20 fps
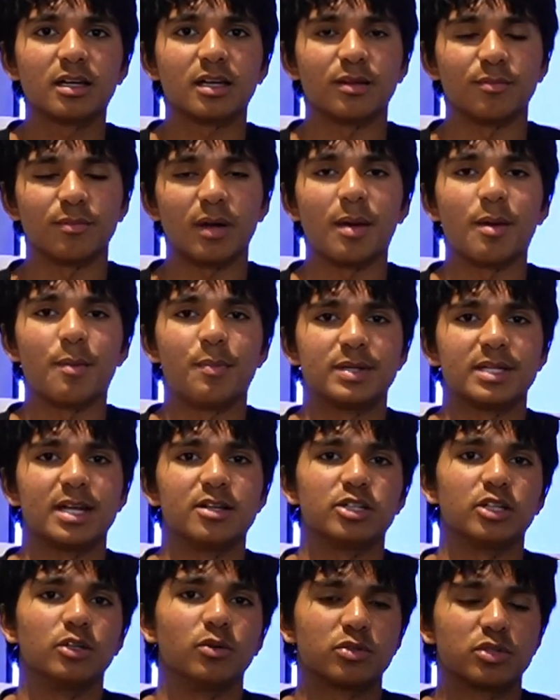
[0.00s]
can maybe
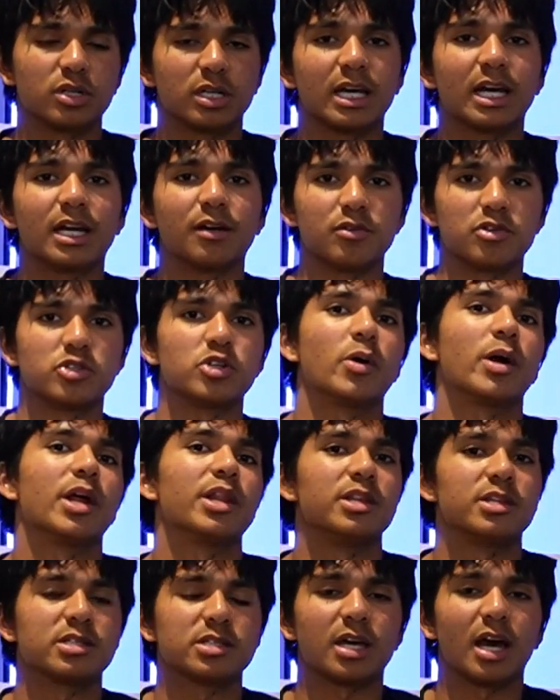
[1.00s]
potentially look to get a result out of
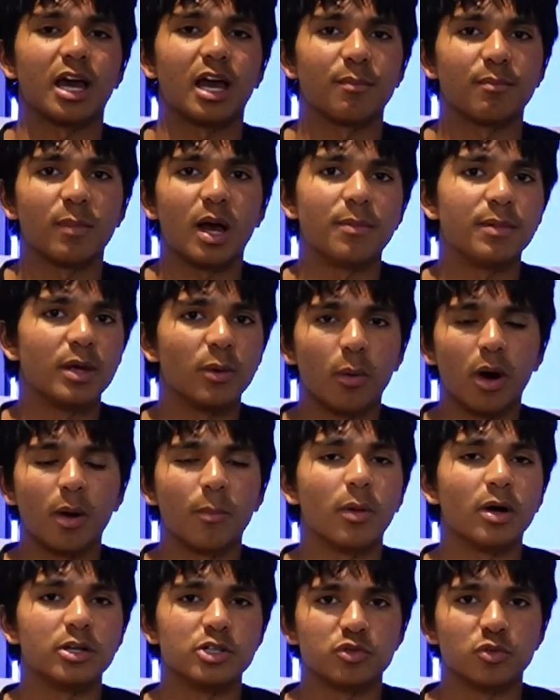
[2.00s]
this game. Maybe a
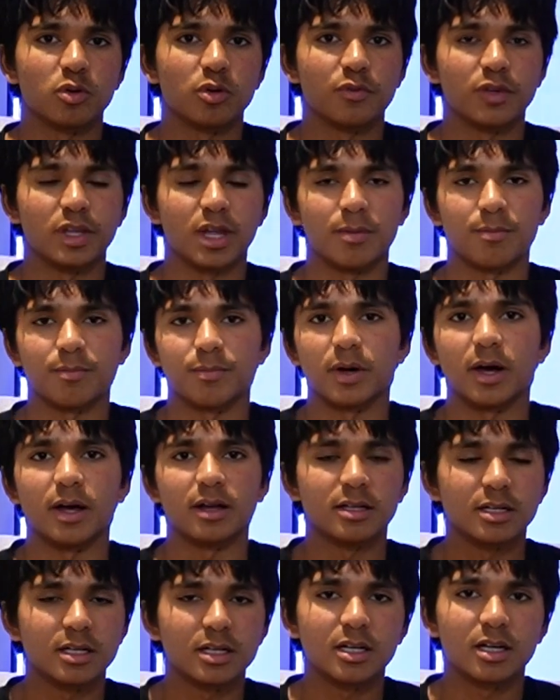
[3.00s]
1-1 draw for them, but
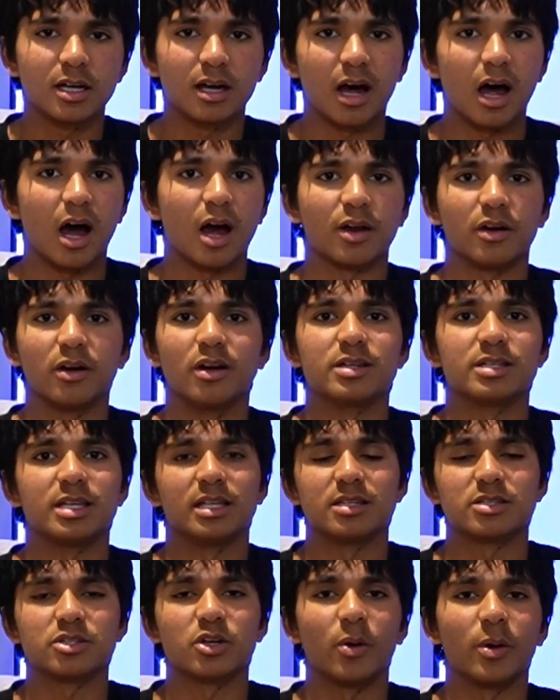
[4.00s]
I can only see
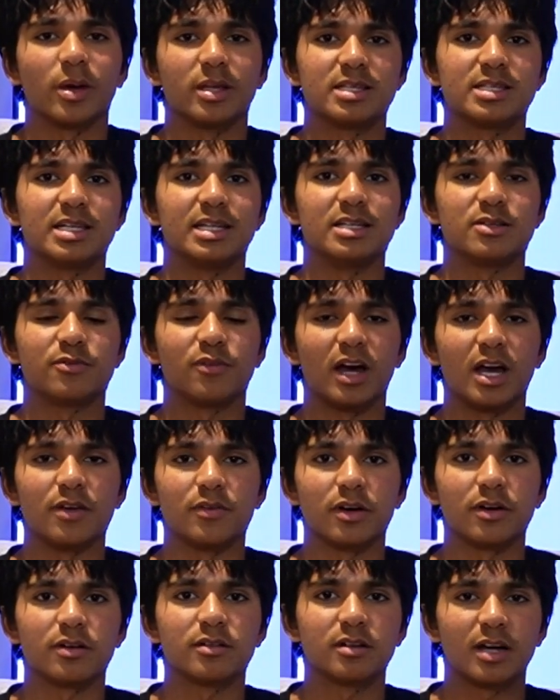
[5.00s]
this going in City's
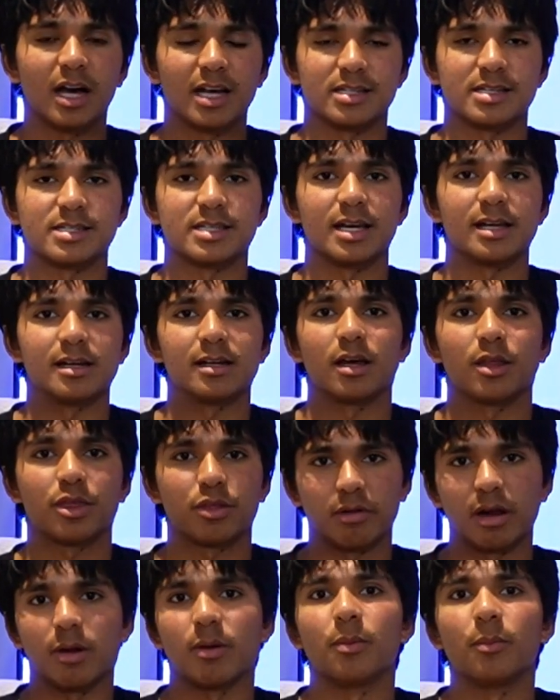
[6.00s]
favour. As I said, a
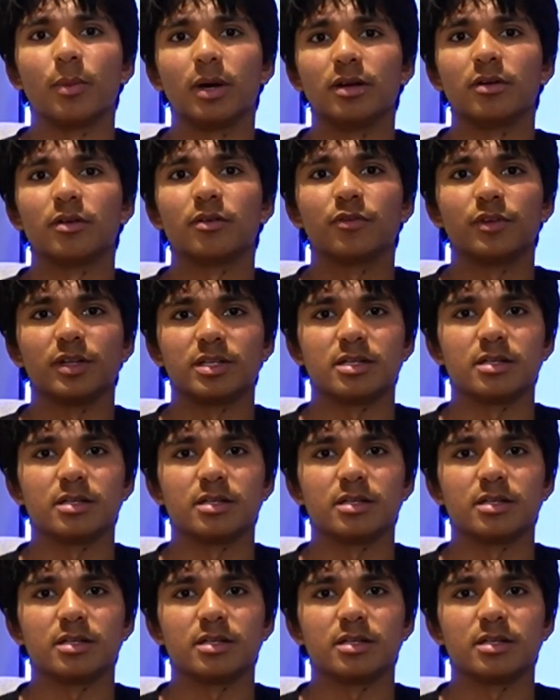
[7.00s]
3-1 win for the